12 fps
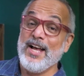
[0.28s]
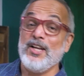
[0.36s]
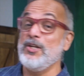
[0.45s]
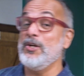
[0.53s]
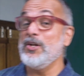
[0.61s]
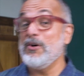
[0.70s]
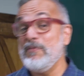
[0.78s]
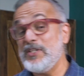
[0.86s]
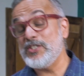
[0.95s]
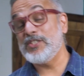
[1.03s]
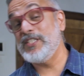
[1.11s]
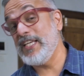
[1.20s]
Do you know which
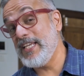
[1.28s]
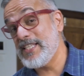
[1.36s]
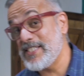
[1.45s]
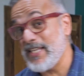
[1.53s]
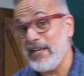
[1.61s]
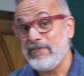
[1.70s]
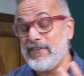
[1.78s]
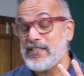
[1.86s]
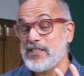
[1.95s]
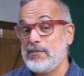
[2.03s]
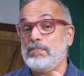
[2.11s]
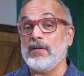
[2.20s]
is the
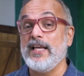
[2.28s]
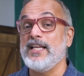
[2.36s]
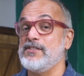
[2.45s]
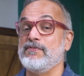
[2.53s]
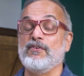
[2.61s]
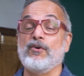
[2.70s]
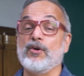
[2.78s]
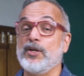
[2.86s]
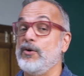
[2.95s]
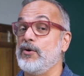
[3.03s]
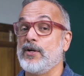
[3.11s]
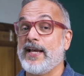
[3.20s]
safest place for
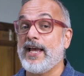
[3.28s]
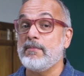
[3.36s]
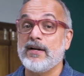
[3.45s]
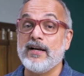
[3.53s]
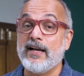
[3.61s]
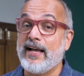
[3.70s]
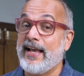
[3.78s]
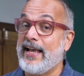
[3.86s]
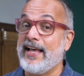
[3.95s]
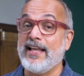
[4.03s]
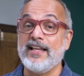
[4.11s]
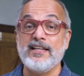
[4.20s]
your camera
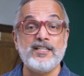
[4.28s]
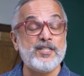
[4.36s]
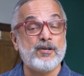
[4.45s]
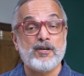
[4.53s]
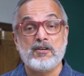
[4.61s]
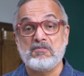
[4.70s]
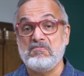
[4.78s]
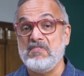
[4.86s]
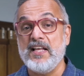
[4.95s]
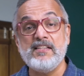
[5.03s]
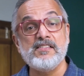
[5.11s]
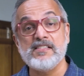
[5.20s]
and your
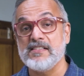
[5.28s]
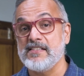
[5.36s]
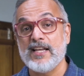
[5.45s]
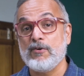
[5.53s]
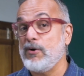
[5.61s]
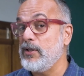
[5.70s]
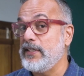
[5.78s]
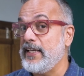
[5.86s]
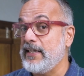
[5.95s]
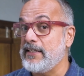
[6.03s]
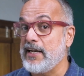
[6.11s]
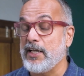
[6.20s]
lenses and all the
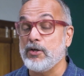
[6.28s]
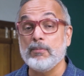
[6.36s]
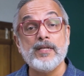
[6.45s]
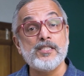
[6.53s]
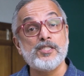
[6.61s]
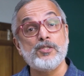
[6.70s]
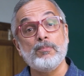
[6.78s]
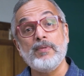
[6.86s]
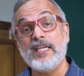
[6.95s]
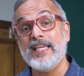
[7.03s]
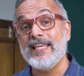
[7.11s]
other equipments to be